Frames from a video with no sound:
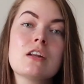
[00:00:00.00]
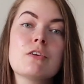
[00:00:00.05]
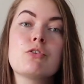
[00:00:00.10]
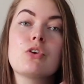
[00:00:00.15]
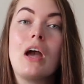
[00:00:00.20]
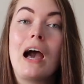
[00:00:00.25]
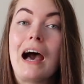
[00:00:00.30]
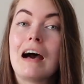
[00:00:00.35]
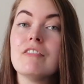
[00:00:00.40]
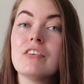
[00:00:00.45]
If
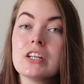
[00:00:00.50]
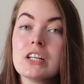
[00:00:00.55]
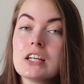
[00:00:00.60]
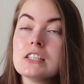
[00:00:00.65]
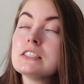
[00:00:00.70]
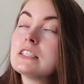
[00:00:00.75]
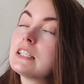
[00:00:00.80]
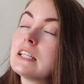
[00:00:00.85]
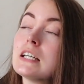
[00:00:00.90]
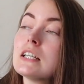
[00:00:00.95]
you have any
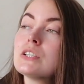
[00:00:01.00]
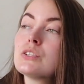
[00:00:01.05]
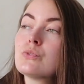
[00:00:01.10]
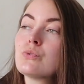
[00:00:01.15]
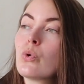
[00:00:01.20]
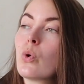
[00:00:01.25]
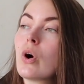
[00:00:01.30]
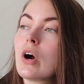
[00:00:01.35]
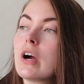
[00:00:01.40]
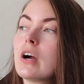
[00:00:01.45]
ideas
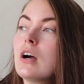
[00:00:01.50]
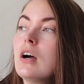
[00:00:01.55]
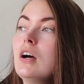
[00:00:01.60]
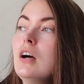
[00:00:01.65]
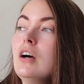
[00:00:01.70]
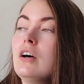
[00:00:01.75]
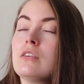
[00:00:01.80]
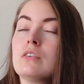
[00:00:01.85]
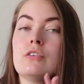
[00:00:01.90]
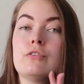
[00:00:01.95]
for
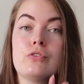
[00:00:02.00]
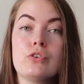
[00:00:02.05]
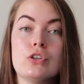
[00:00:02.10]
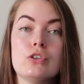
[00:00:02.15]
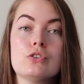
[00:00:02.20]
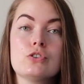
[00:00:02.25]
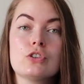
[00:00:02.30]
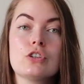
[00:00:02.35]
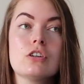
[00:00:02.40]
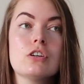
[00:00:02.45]
the
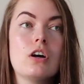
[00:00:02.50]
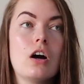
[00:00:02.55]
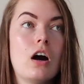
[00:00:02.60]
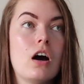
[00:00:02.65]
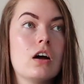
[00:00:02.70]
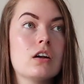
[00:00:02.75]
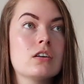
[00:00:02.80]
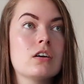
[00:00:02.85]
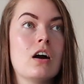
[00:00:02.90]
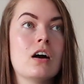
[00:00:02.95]
future
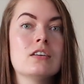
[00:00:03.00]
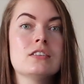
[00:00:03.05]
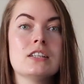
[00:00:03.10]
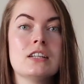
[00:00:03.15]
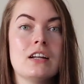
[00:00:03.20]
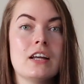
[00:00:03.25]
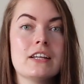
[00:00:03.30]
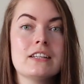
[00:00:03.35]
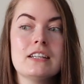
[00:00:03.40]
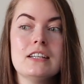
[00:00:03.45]
on
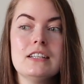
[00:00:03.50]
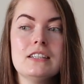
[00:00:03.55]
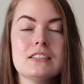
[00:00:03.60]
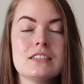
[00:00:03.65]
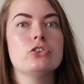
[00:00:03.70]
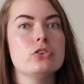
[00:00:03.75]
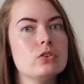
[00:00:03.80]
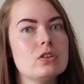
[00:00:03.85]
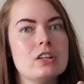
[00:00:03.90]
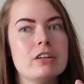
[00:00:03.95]
content like this,
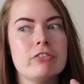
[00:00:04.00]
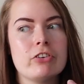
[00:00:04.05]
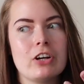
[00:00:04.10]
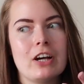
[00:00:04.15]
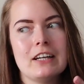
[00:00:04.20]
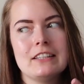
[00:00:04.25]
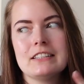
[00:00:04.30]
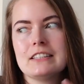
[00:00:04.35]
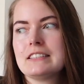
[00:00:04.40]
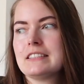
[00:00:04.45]
do leave your
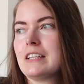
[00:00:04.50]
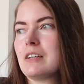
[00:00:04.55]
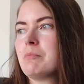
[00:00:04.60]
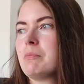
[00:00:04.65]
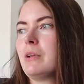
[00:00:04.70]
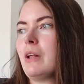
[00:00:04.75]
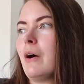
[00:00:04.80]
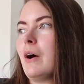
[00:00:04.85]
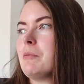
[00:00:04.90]
ideas down below.